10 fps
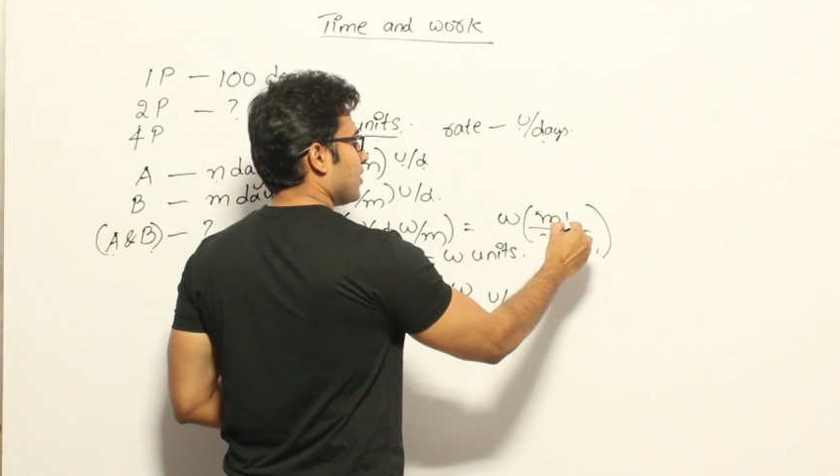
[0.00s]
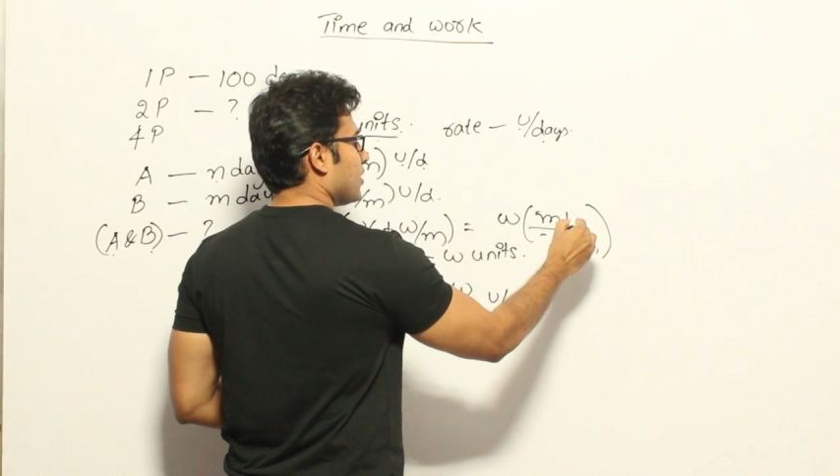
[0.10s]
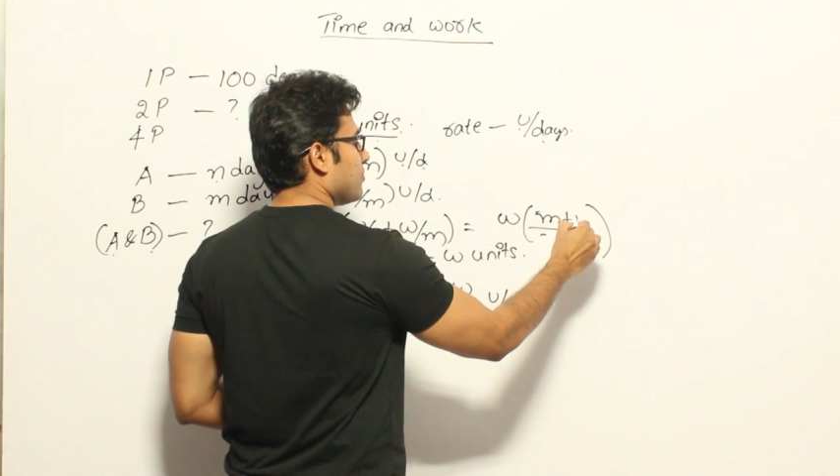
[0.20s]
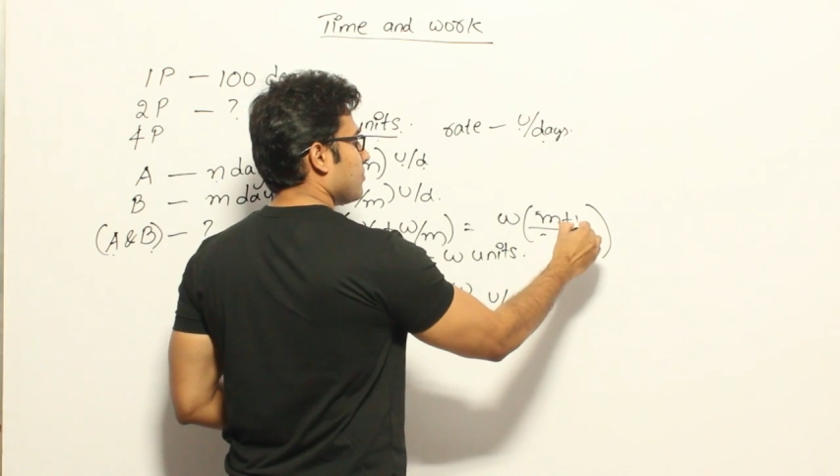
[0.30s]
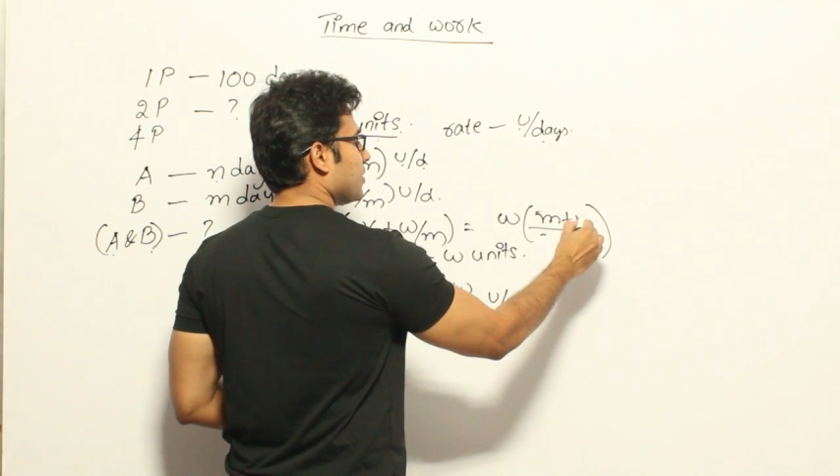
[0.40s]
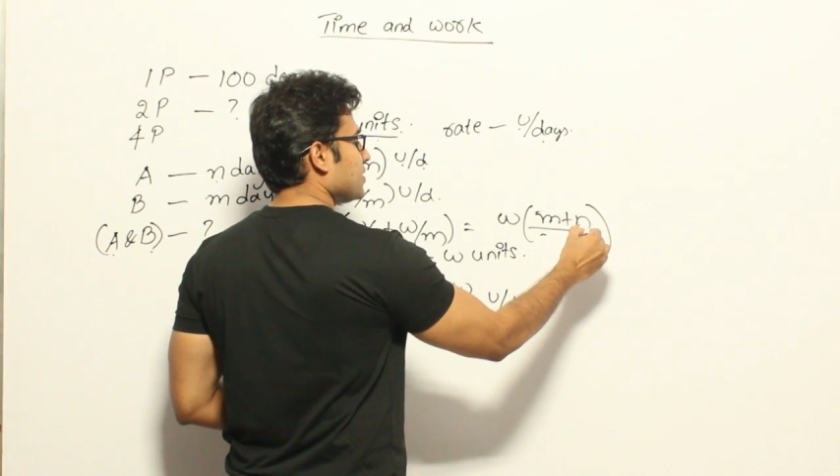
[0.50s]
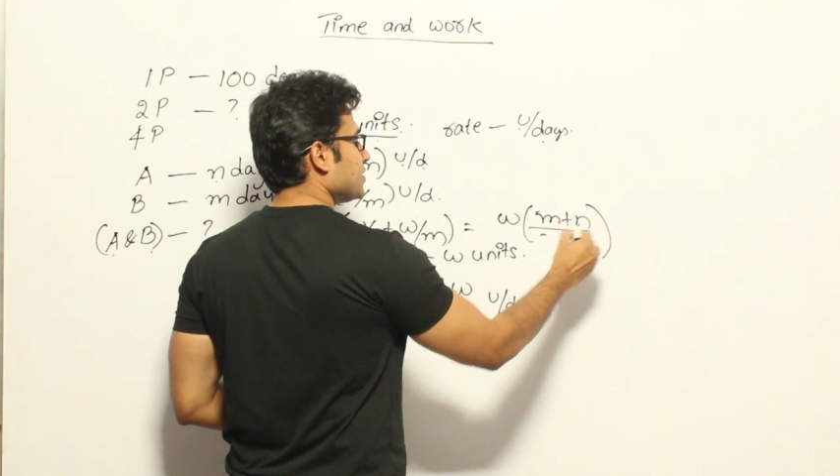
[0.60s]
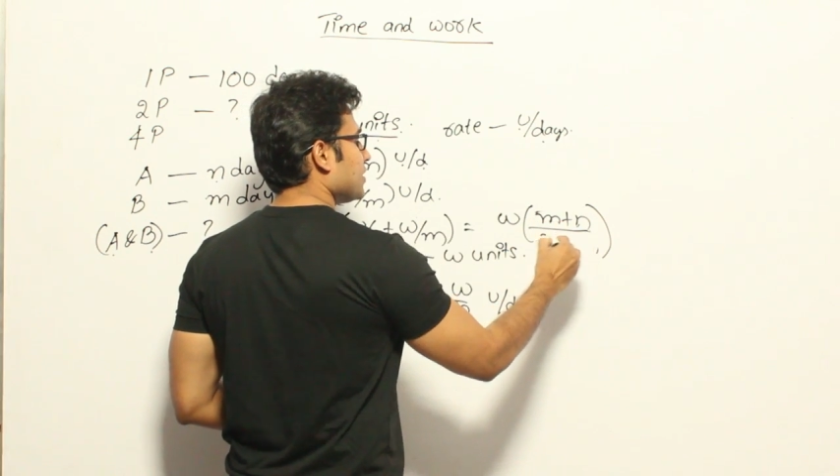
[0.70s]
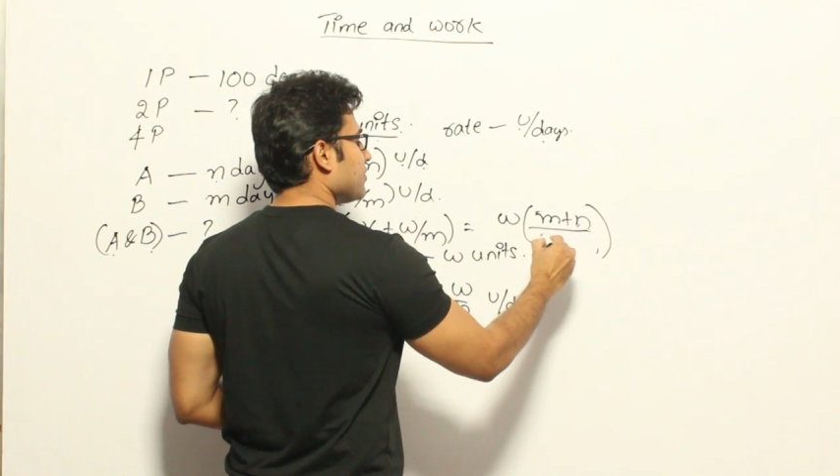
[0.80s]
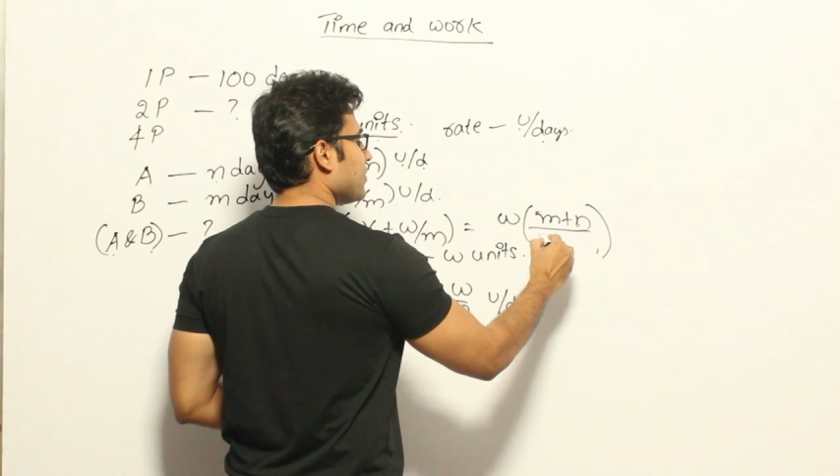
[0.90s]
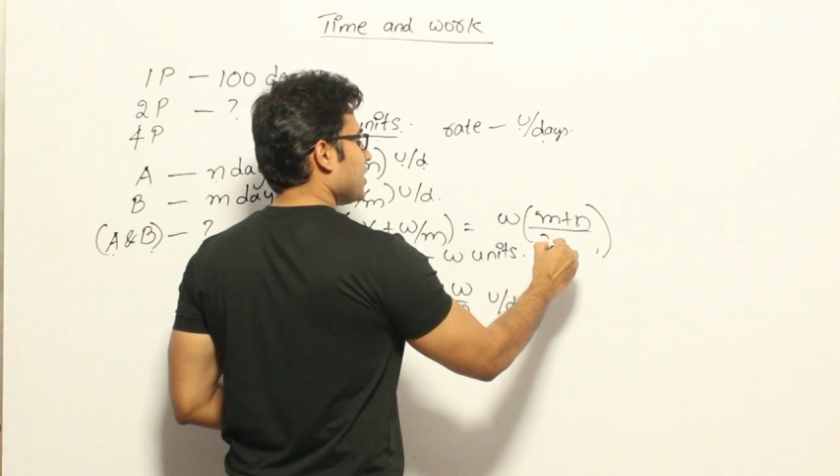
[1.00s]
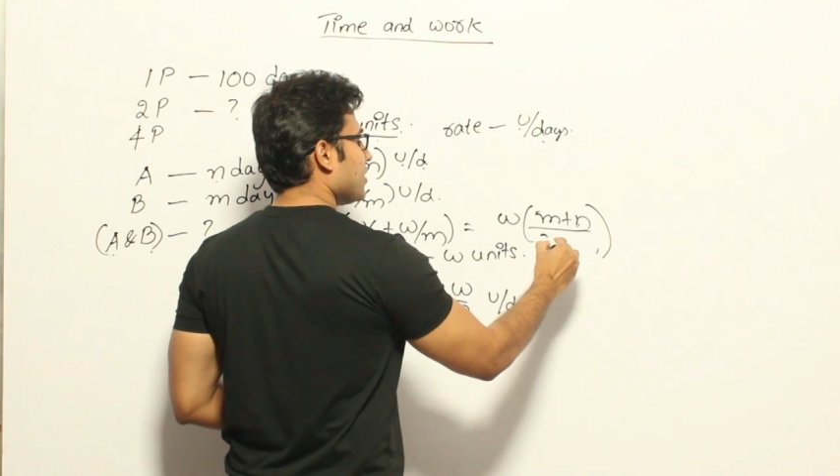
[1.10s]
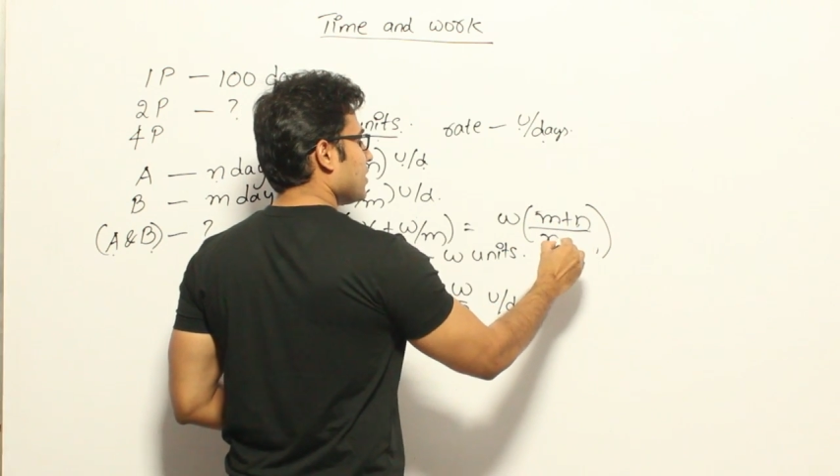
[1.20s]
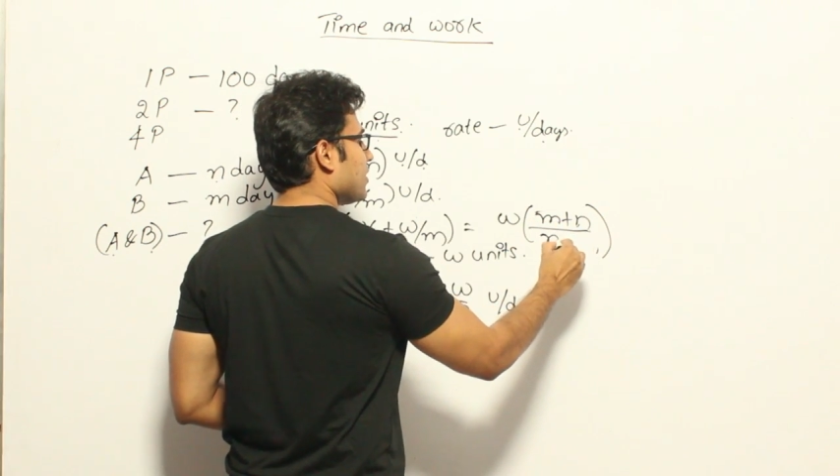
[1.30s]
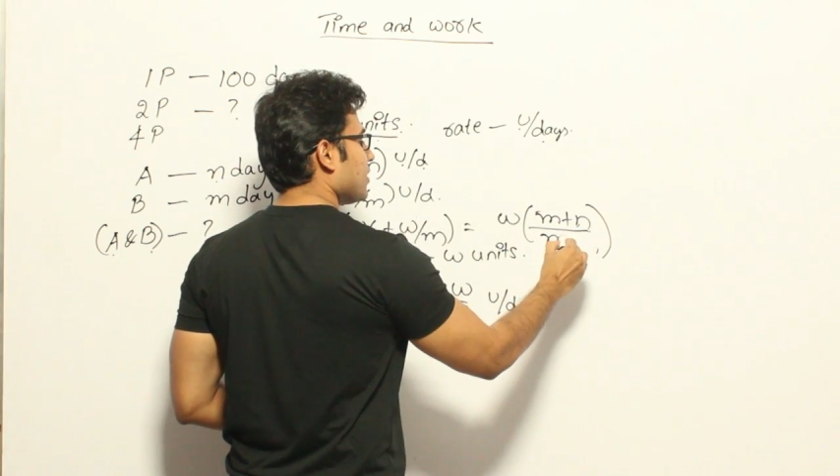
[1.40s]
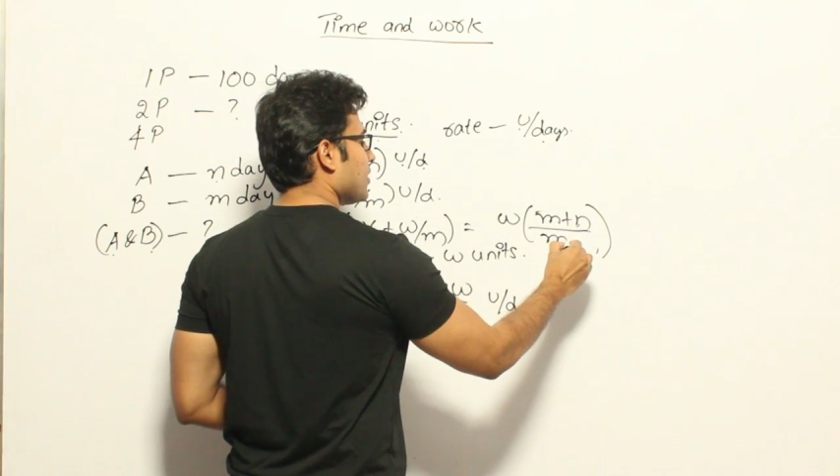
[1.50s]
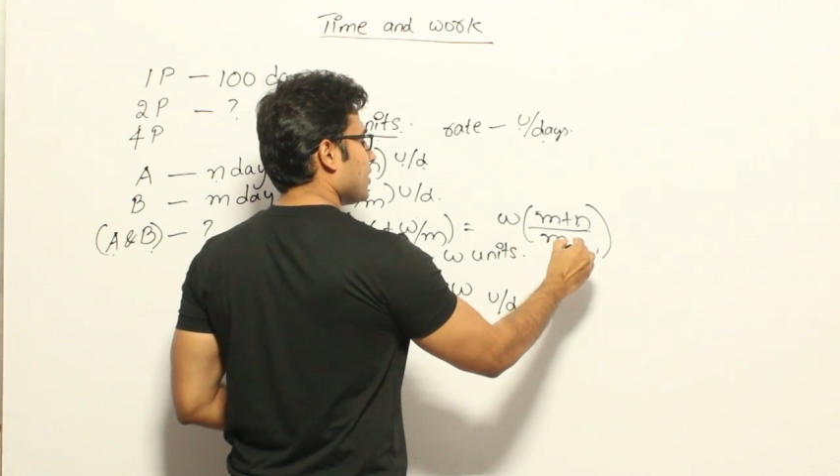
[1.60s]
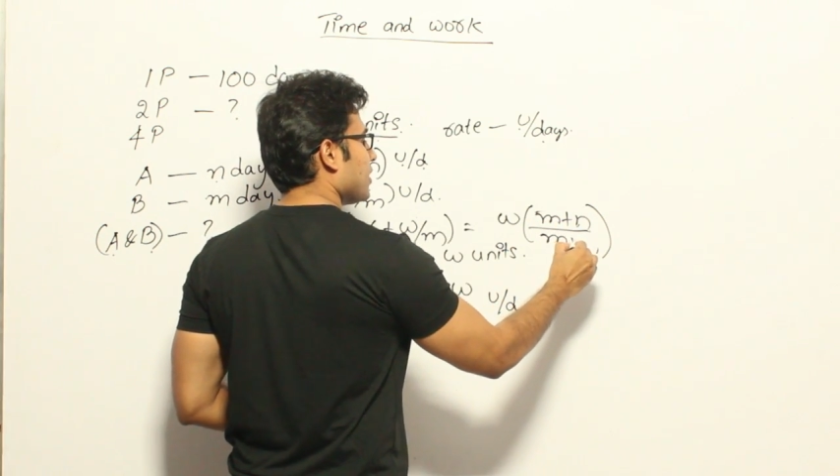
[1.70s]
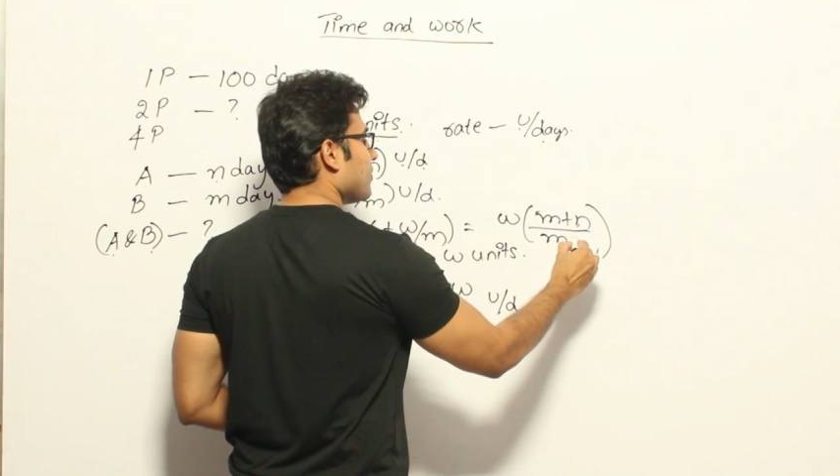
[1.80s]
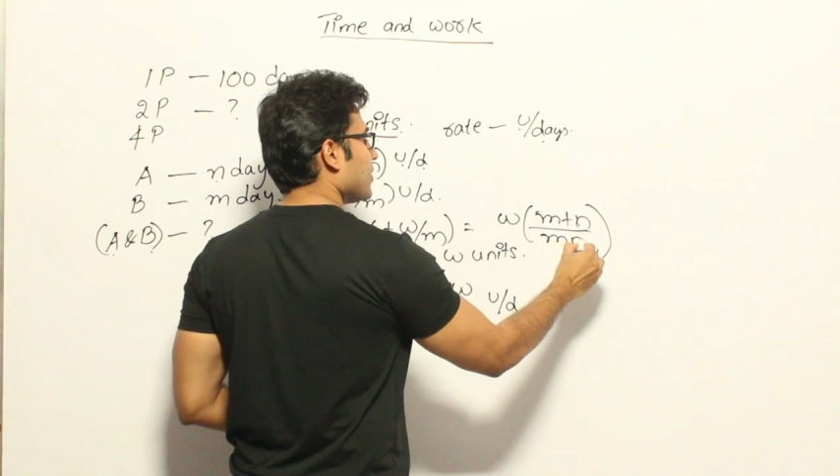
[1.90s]
m plus n by
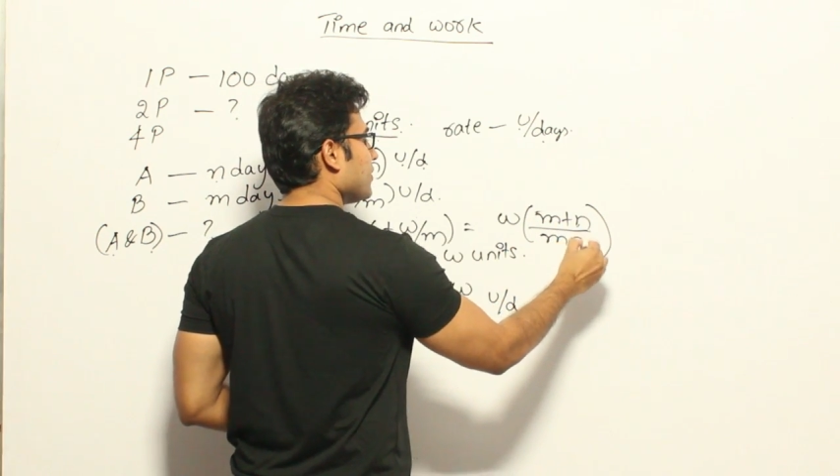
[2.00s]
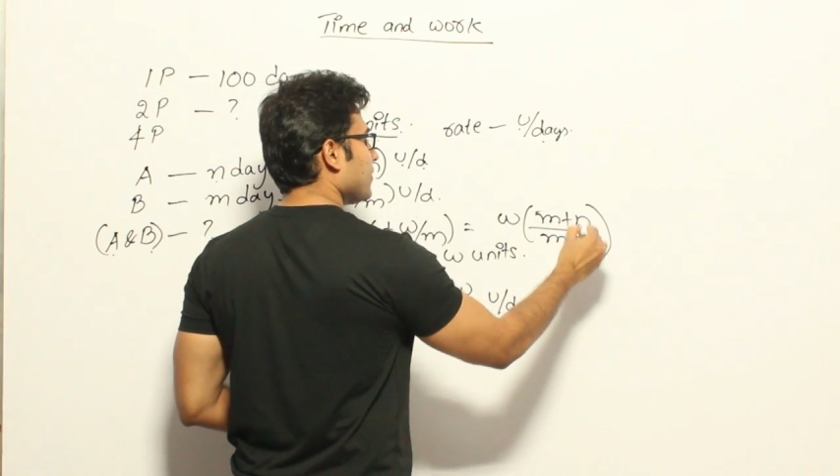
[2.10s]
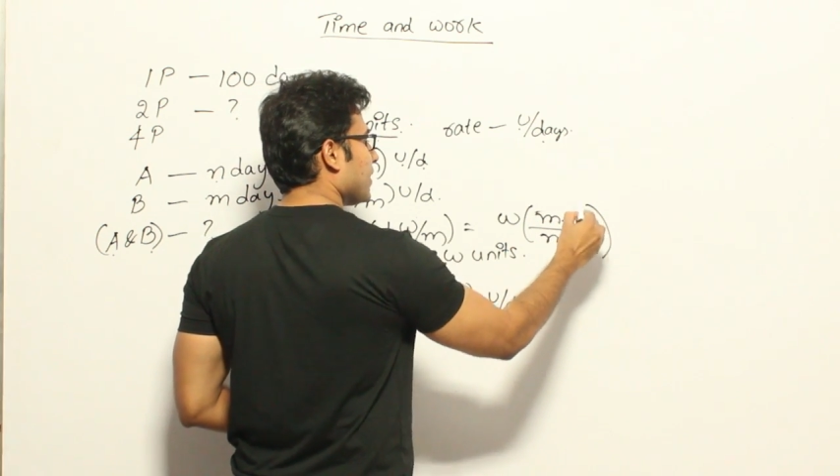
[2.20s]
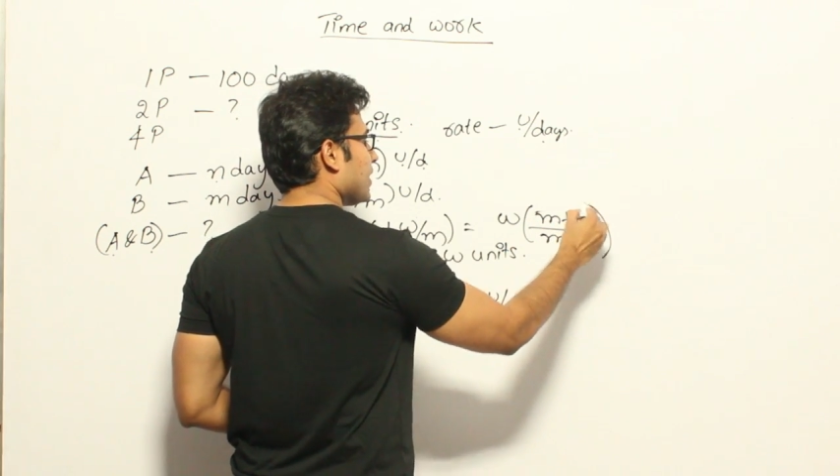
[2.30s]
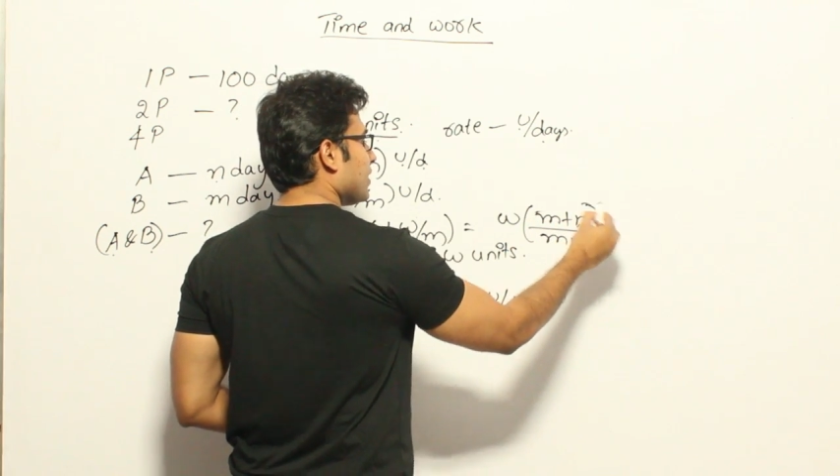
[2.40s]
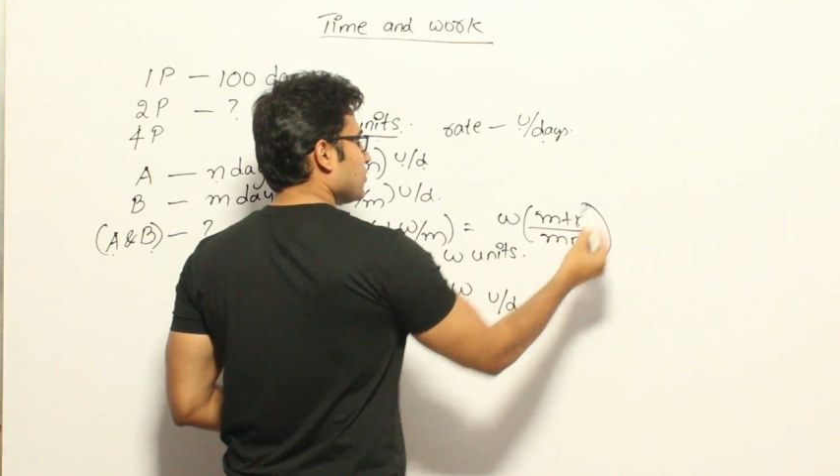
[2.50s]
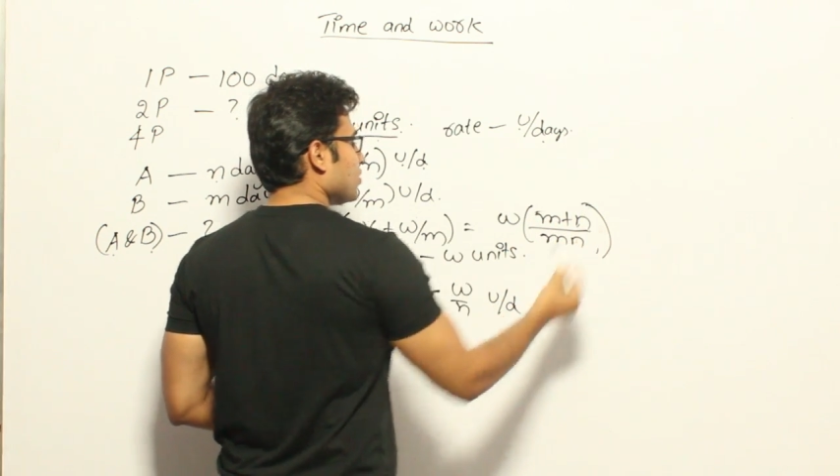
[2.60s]
mn.